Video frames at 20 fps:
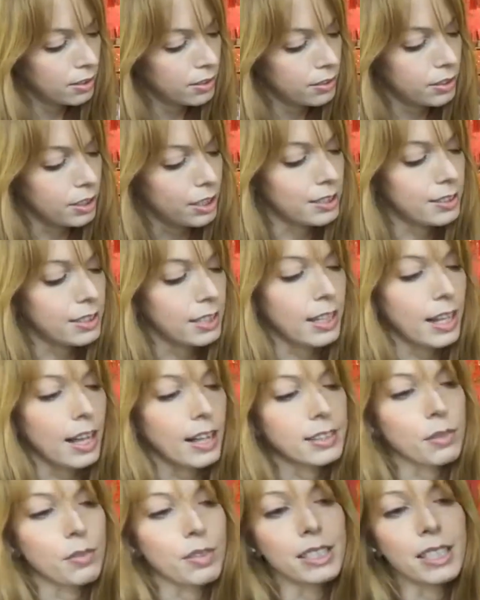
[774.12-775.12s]
You can see
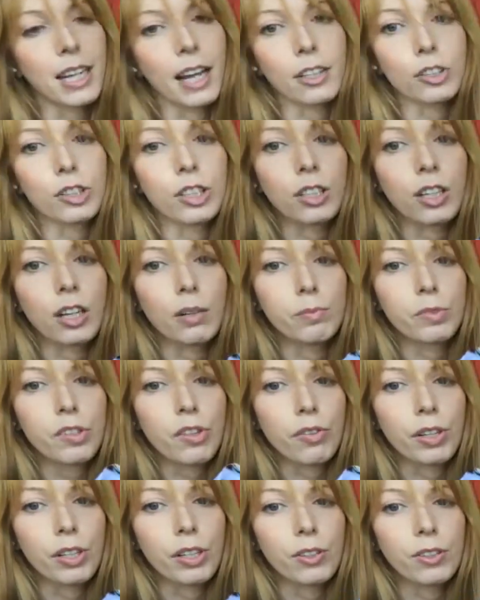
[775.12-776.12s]
that some of the texture comes
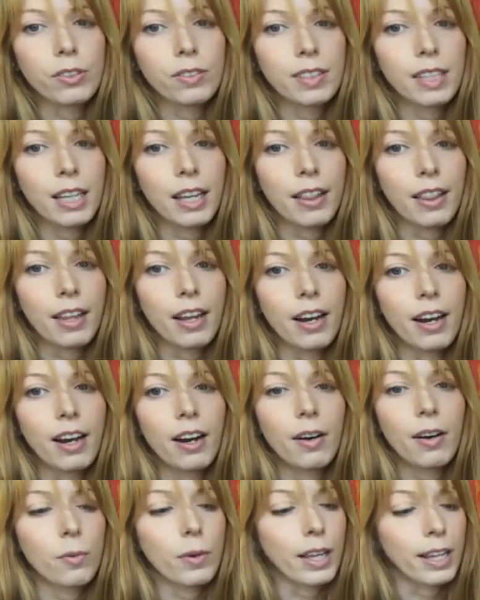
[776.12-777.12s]
through in
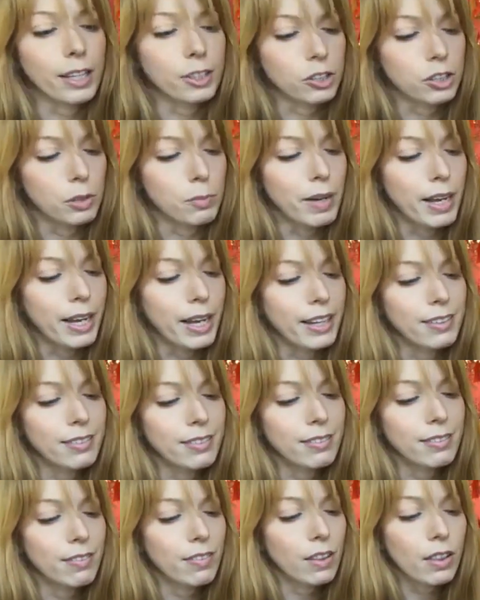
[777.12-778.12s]
there, which you might
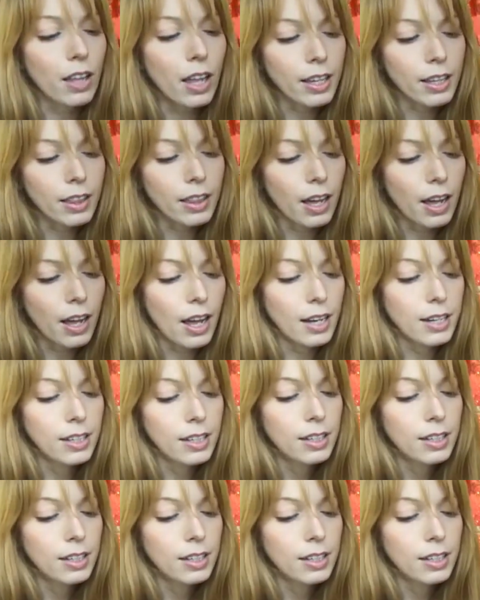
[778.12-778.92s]
like that.